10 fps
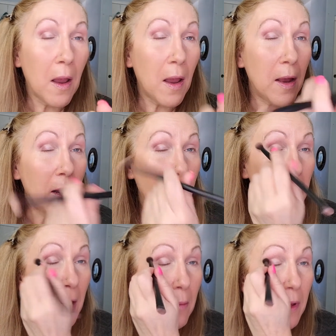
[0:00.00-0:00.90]
And now
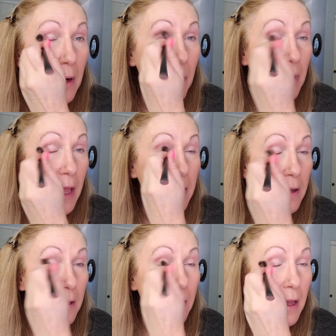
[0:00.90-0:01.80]
I am going to blend
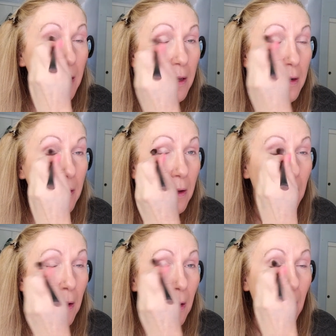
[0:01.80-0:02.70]
that in.
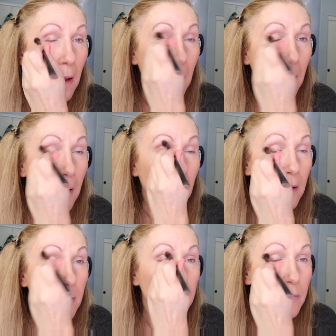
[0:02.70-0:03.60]

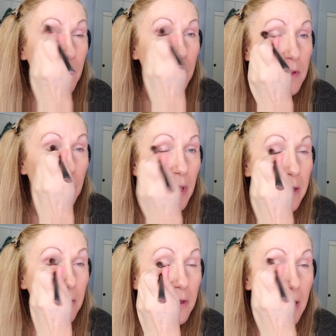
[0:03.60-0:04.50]
So I'm going to use the
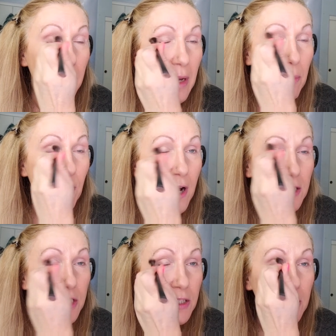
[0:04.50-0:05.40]
blender side of my
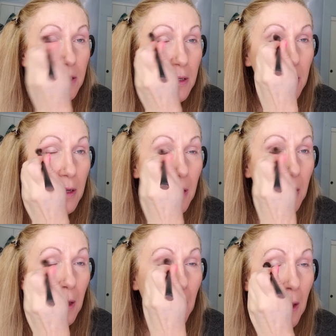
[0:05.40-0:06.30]
brush
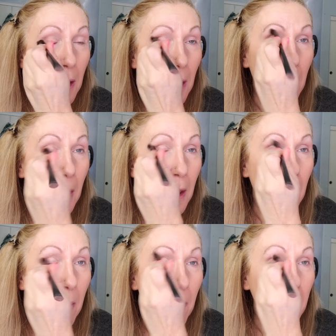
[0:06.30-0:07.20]

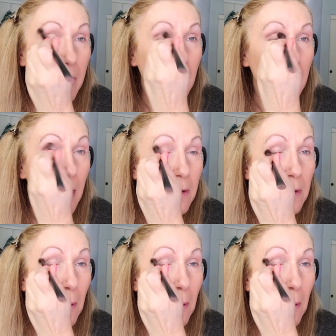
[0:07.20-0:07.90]
and blend that out.